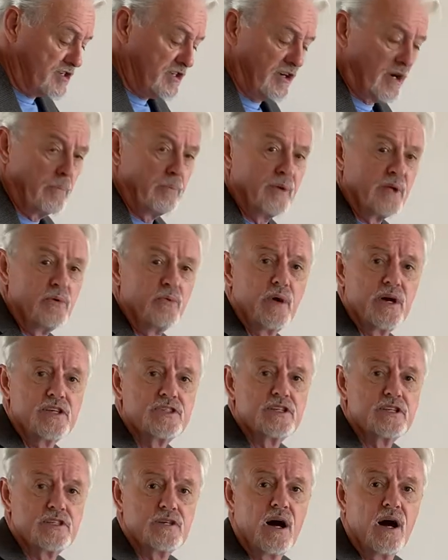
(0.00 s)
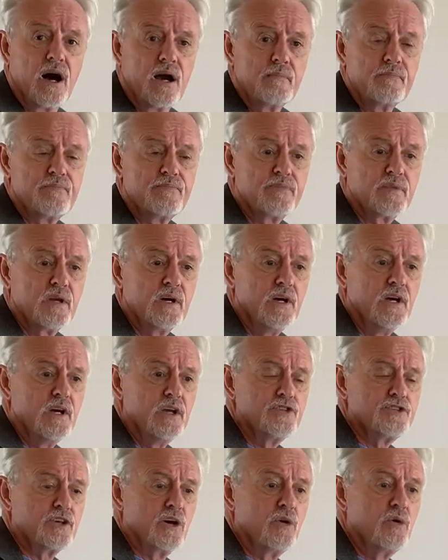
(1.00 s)
a complete waste of time.
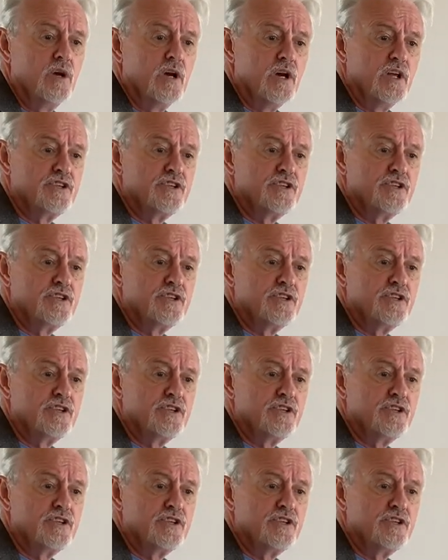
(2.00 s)
So